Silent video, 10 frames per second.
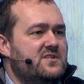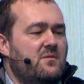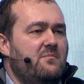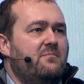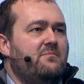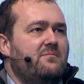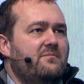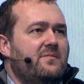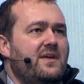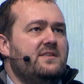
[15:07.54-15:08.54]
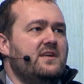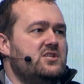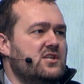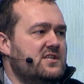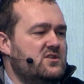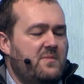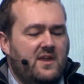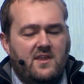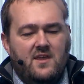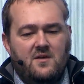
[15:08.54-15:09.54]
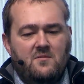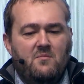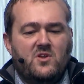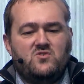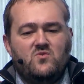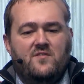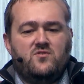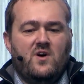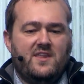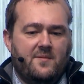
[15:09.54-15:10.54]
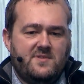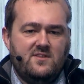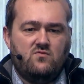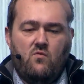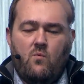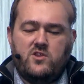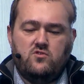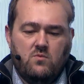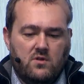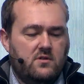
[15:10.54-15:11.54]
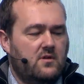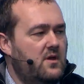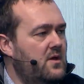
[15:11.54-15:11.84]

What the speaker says: is some intelligence at the beginning, but you have to adapt it to what you want.